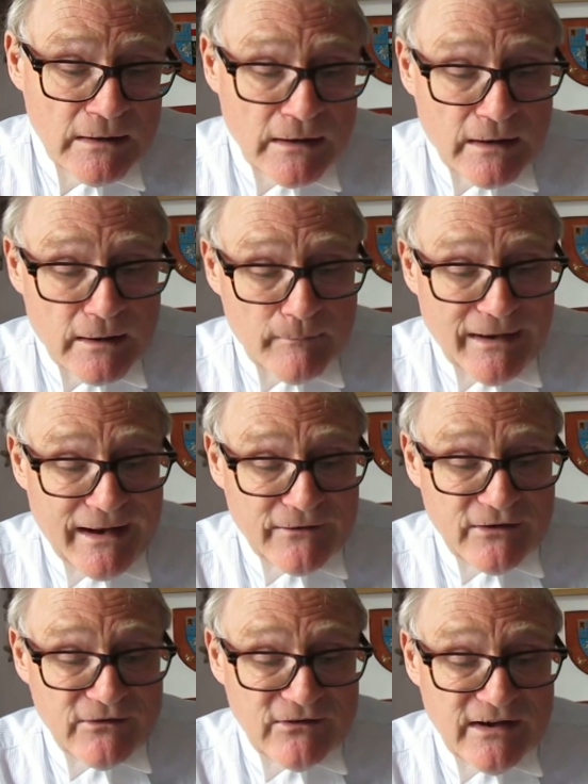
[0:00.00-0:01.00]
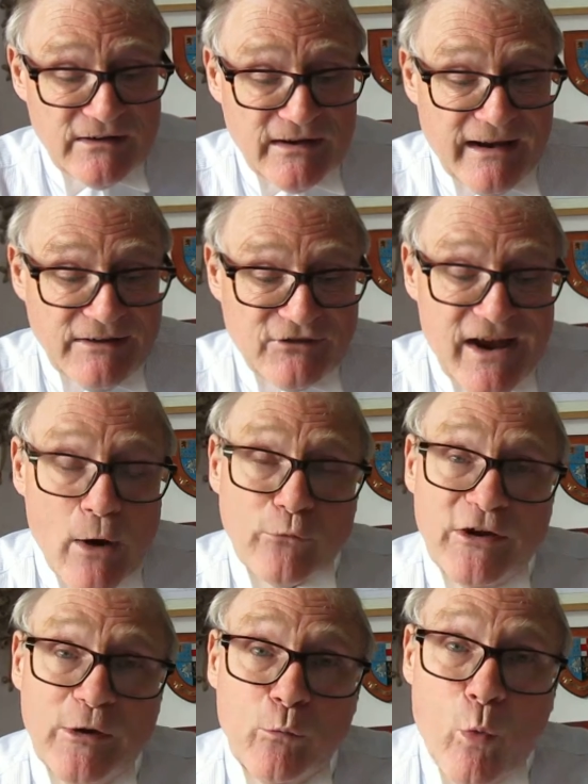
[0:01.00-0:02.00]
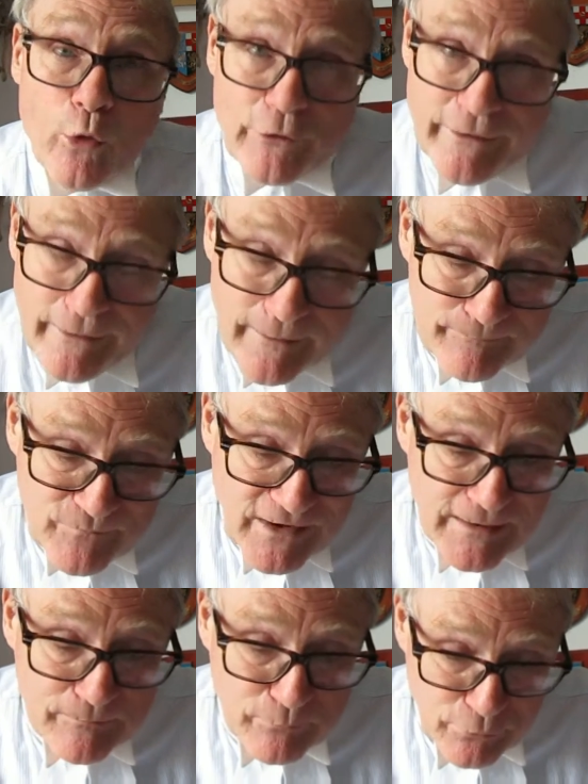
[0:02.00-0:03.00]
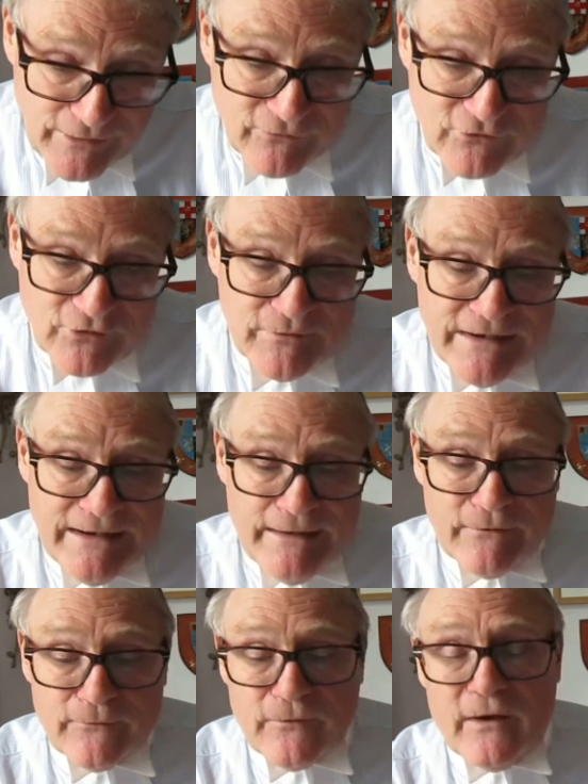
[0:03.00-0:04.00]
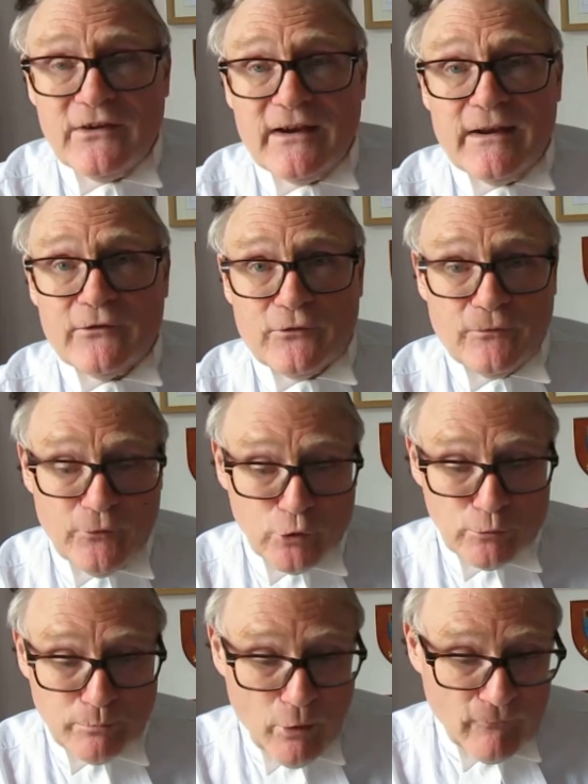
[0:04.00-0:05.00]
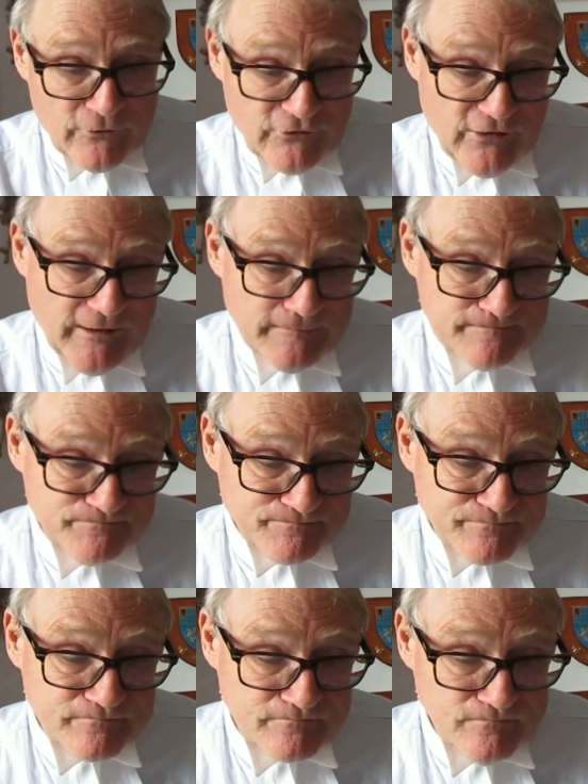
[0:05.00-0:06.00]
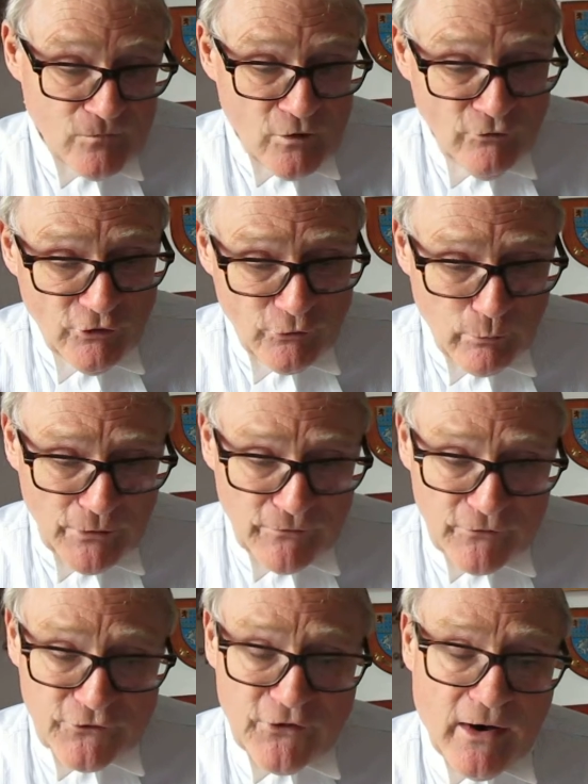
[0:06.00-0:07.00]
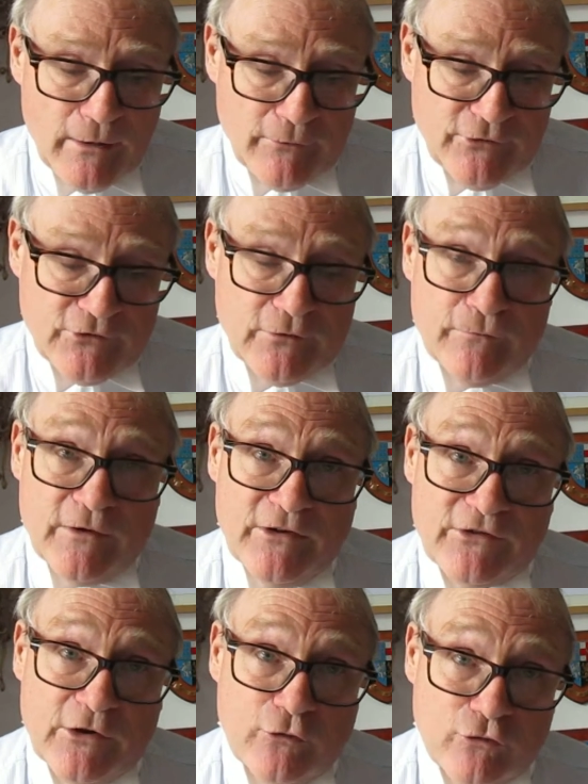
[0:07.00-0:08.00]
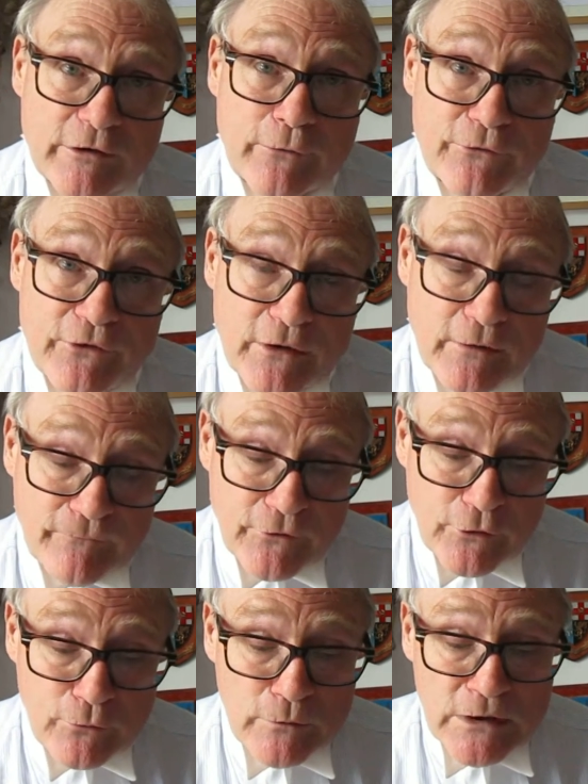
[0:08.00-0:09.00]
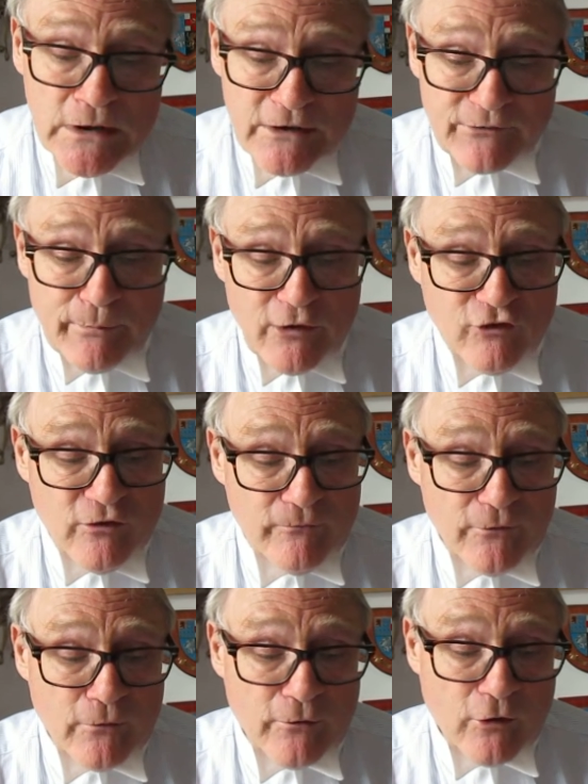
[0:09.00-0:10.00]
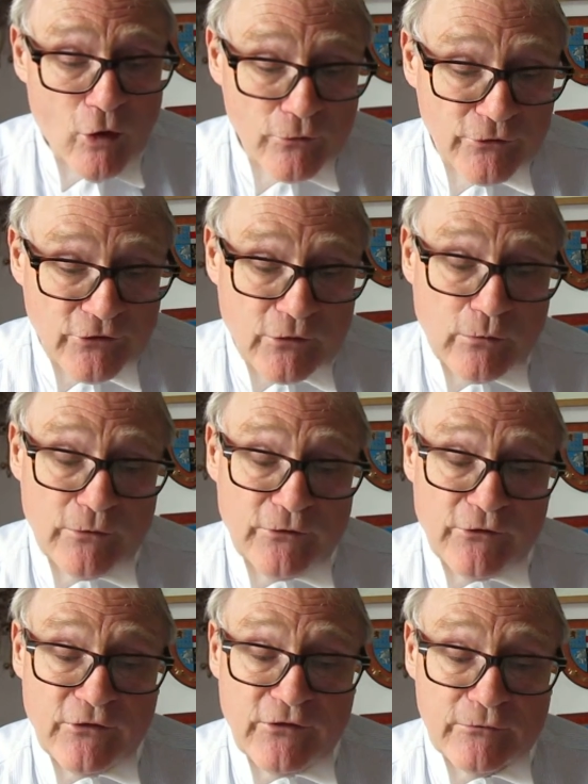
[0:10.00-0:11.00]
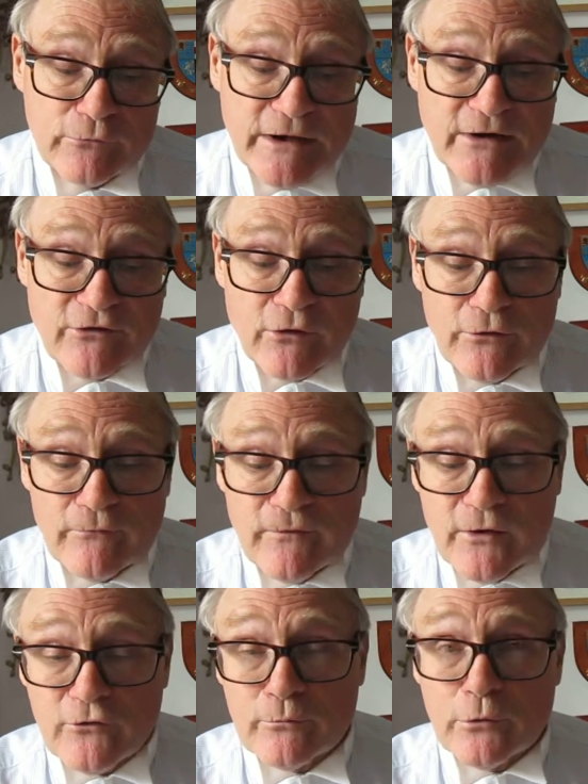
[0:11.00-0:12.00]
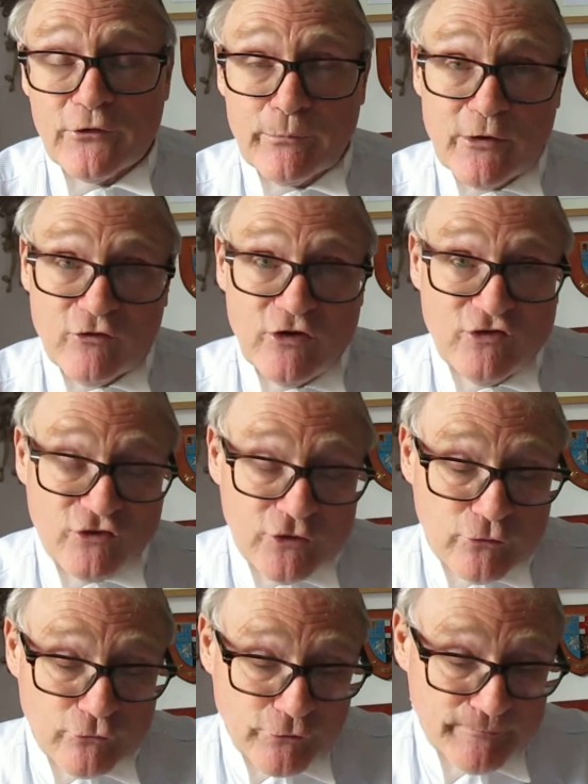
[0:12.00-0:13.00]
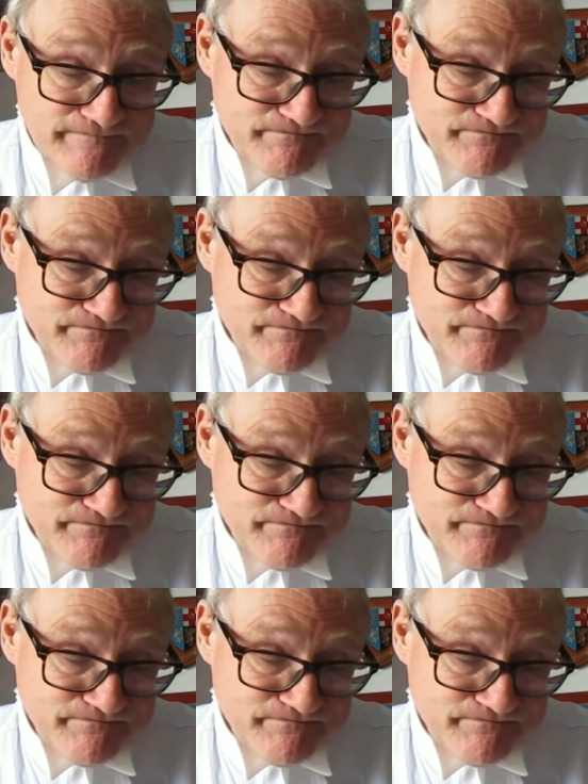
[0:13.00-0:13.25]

and indeed a doughty warrior in print in the fight against fuel poverty, which is one of the direst of these social ills in our view, especially in view of the consequences it wreaks on the vulnerable, especially children.